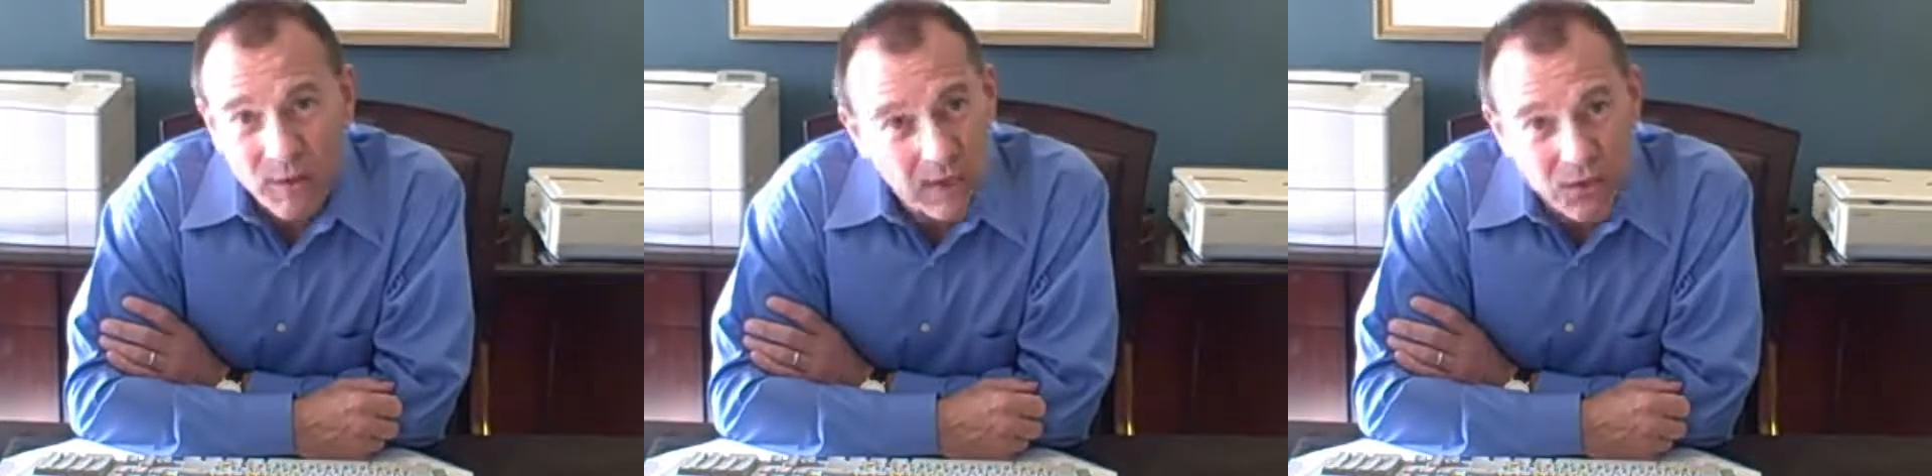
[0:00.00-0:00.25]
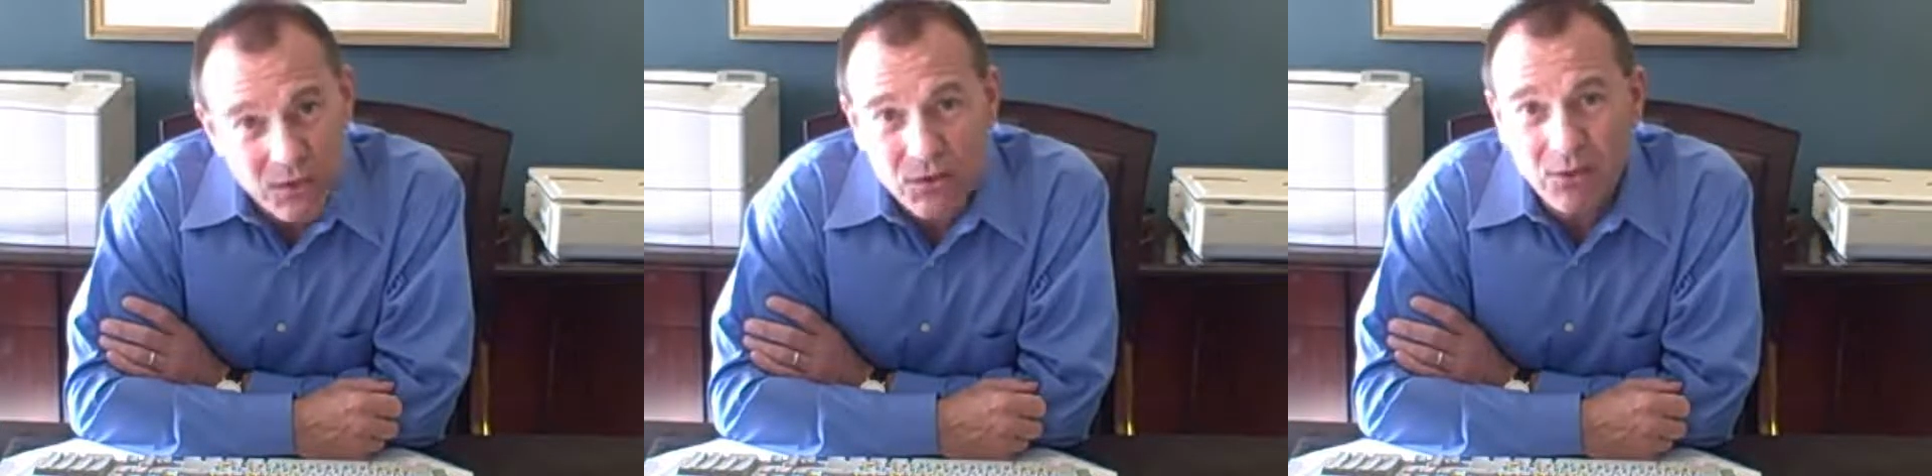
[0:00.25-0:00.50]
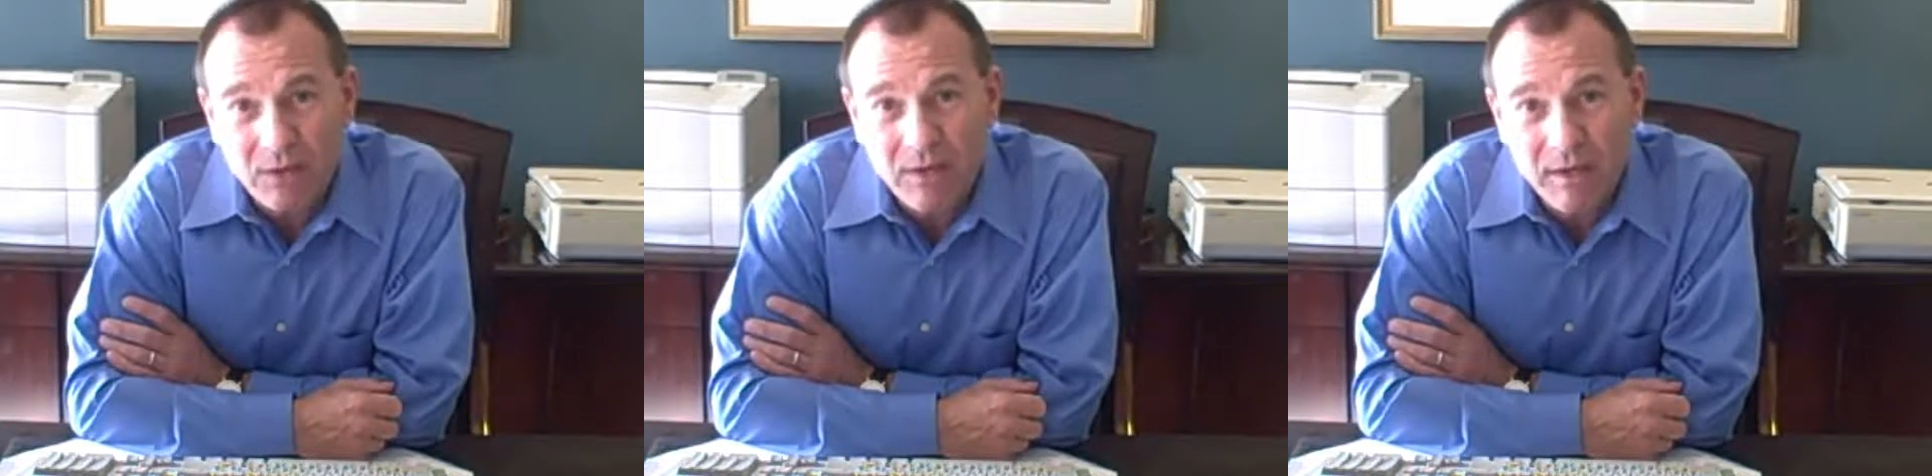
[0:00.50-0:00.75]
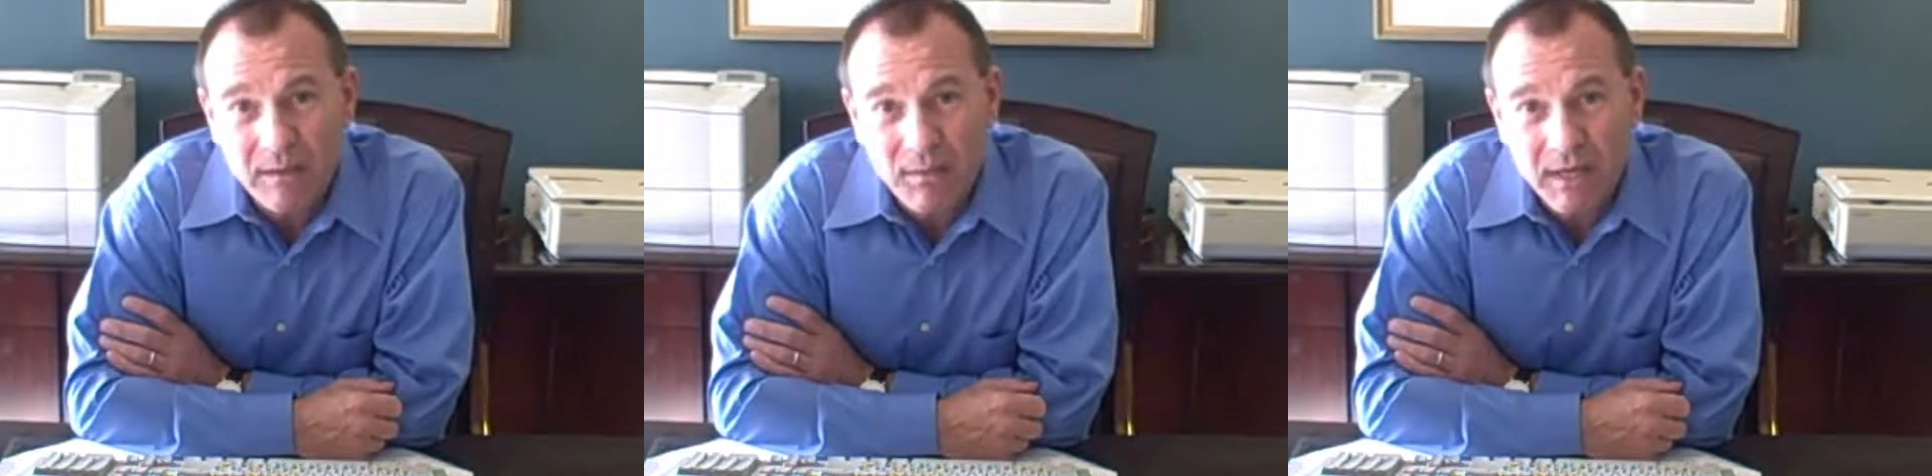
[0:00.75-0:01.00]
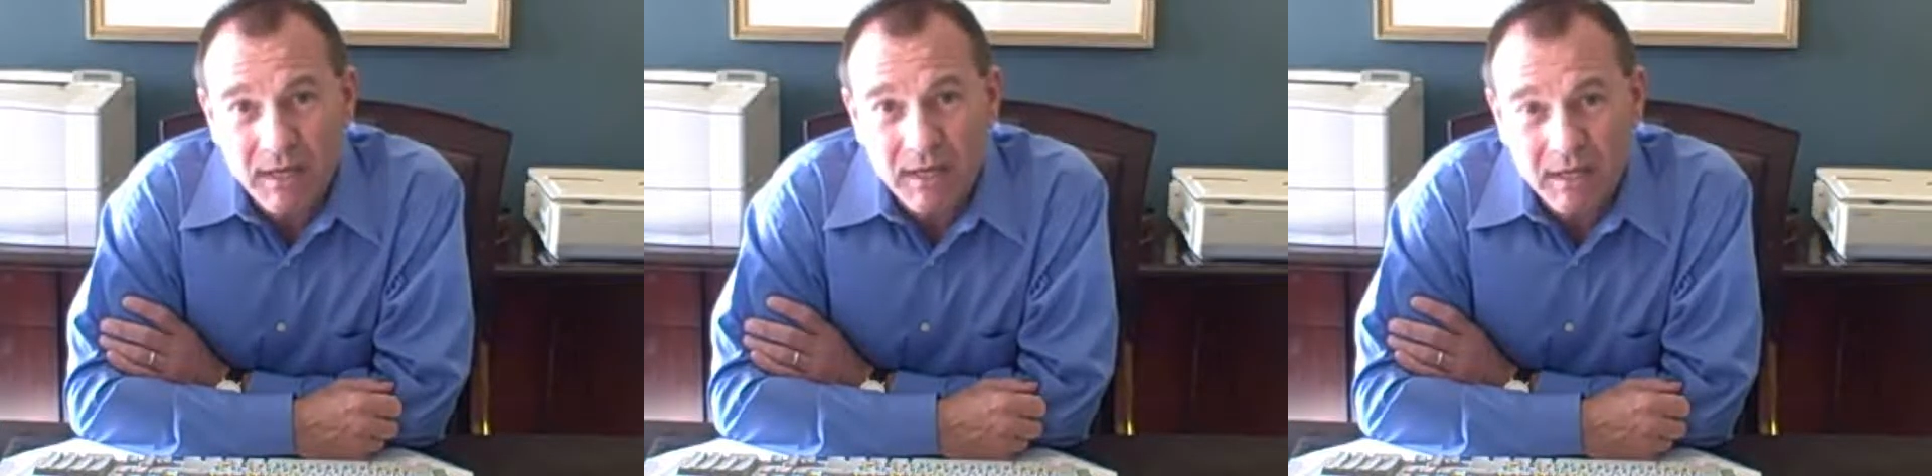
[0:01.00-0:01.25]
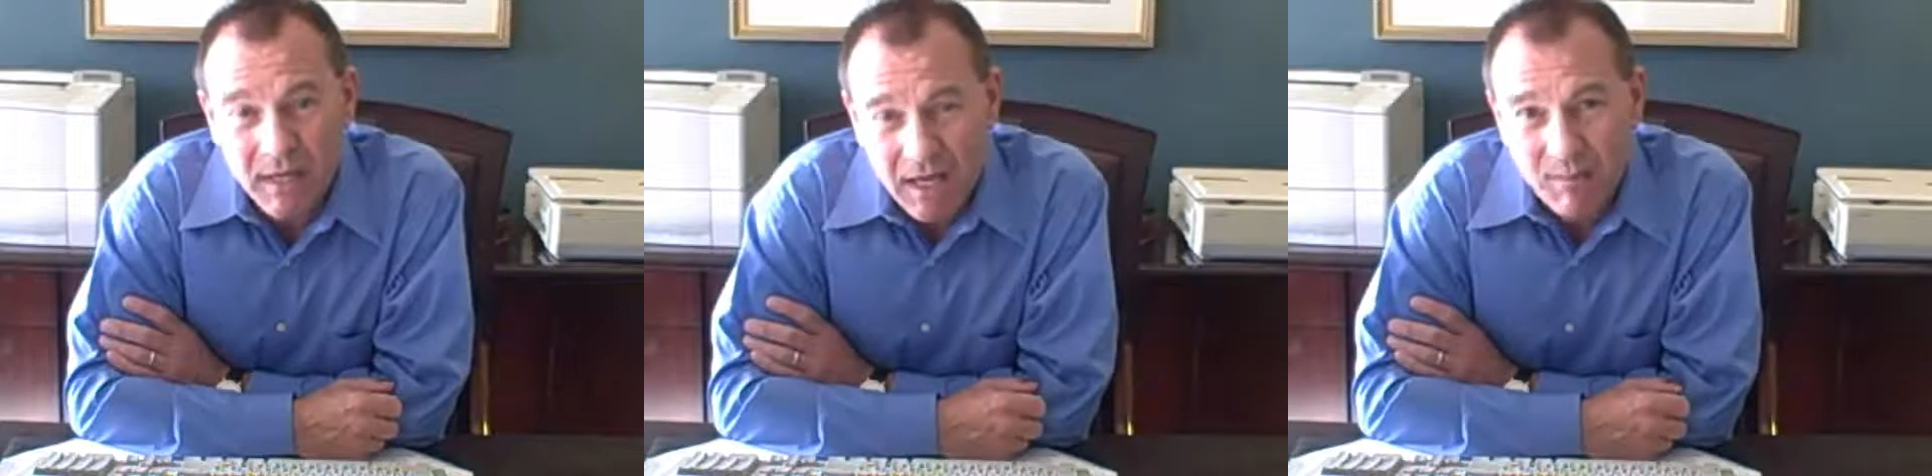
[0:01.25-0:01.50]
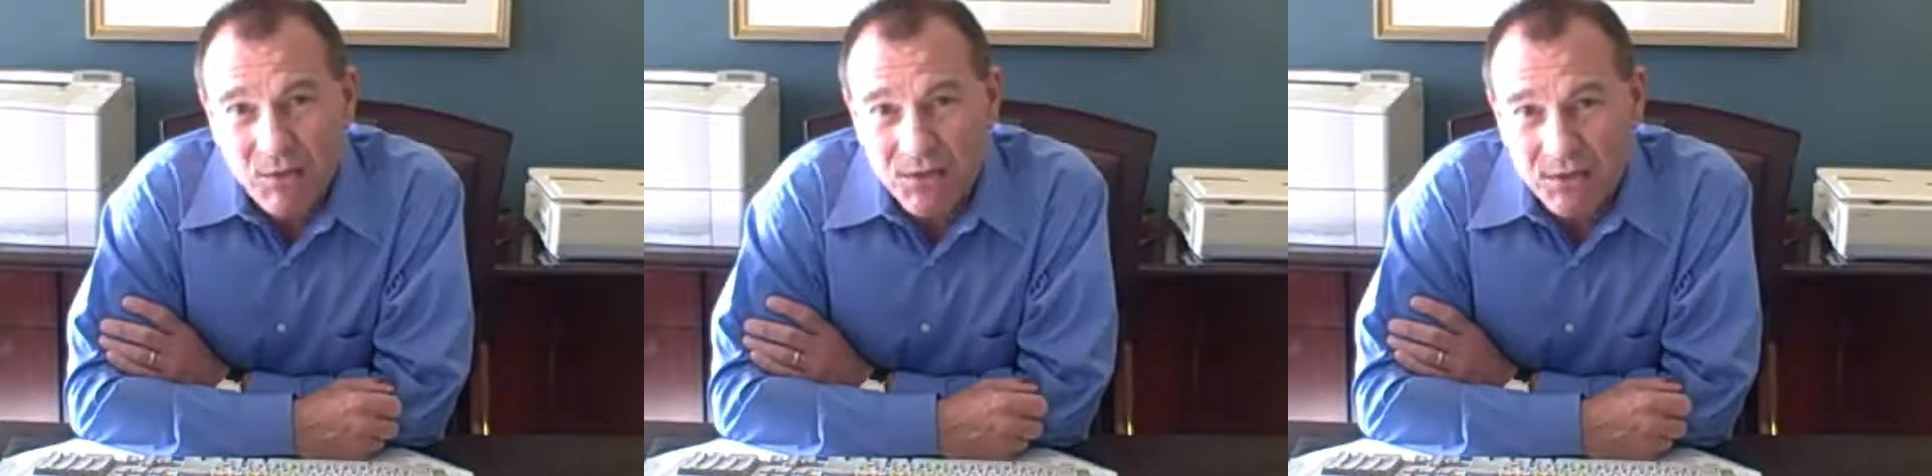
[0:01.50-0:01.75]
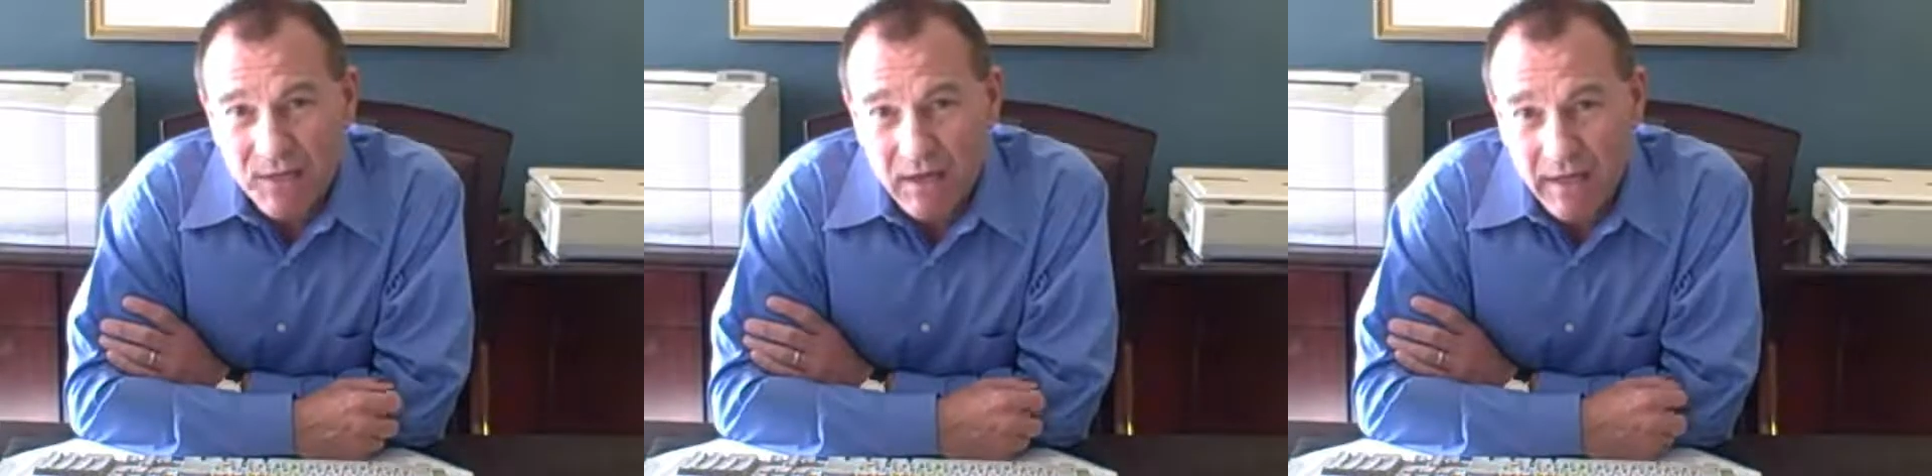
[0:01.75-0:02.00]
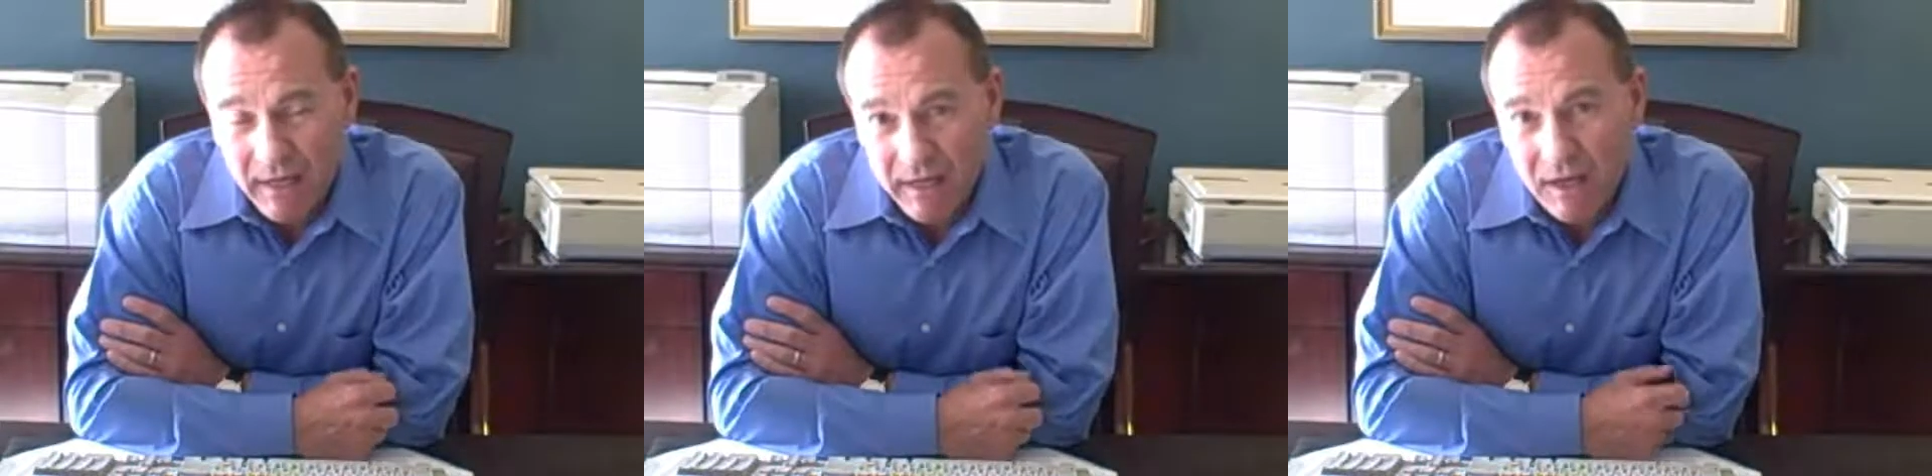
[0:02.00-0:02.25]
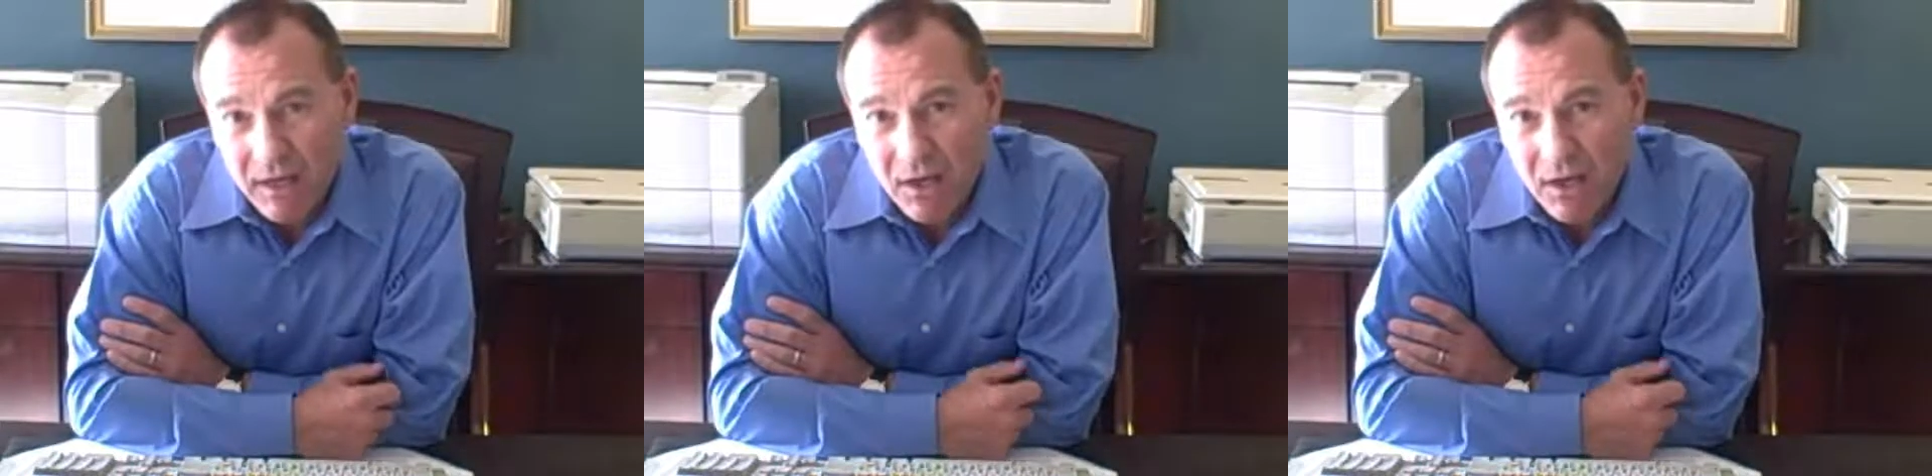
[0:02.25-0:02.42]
we can certainly be tableside.